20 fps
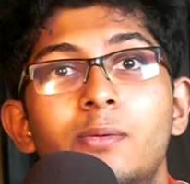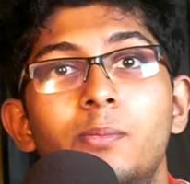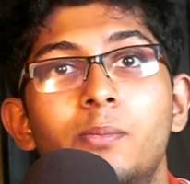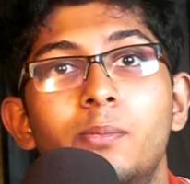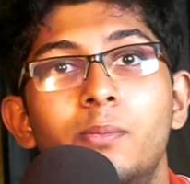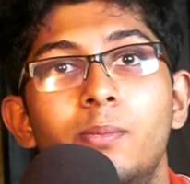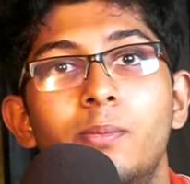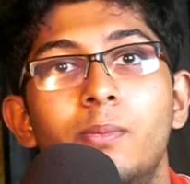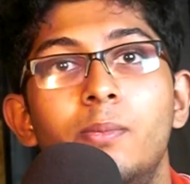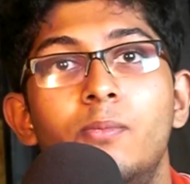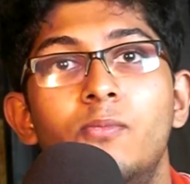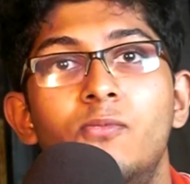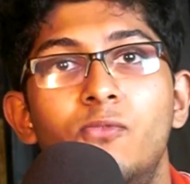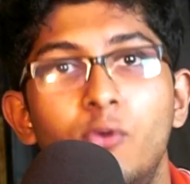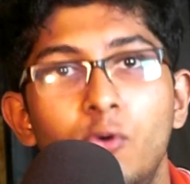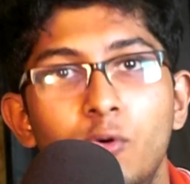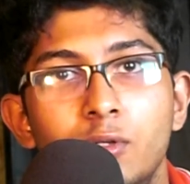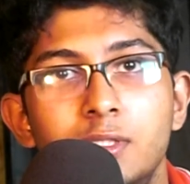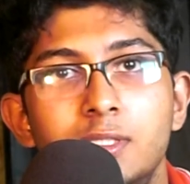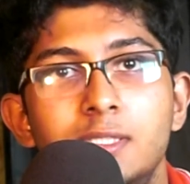
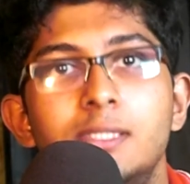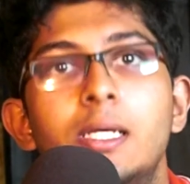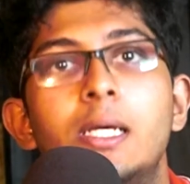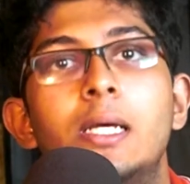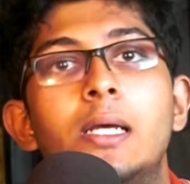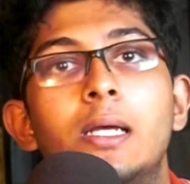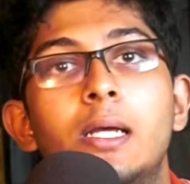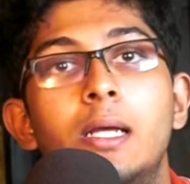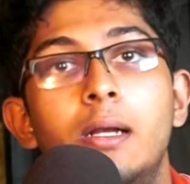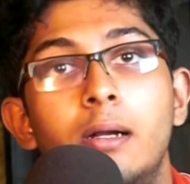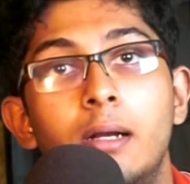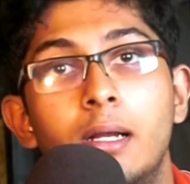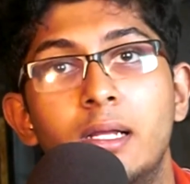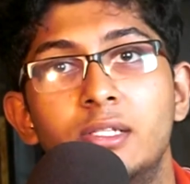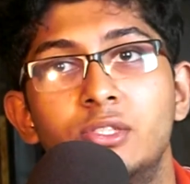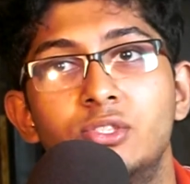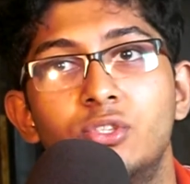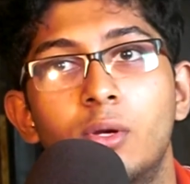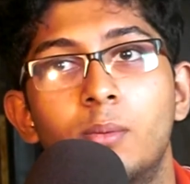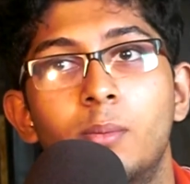volts
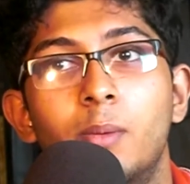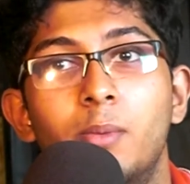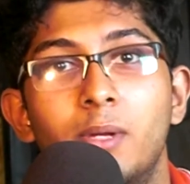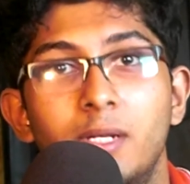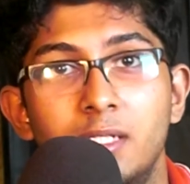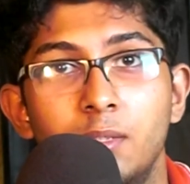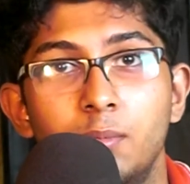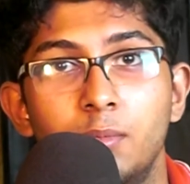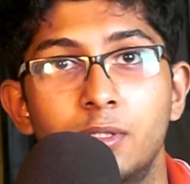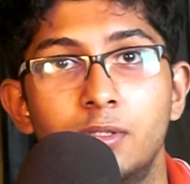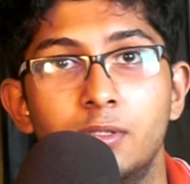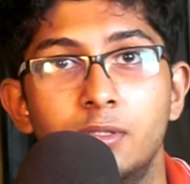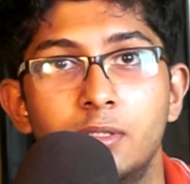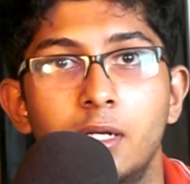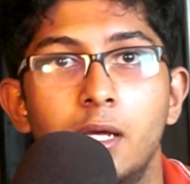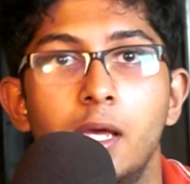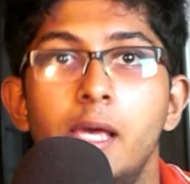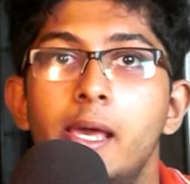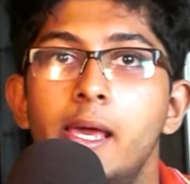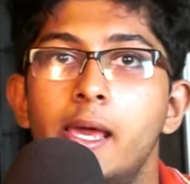range on my multimeter.
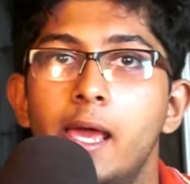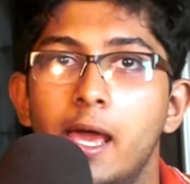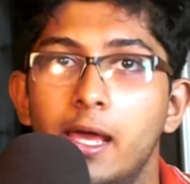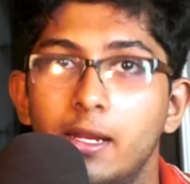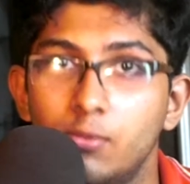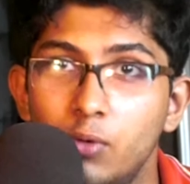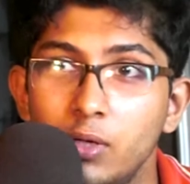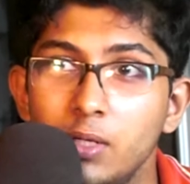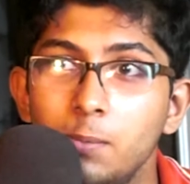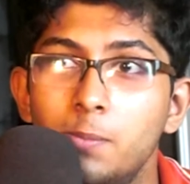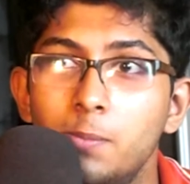And when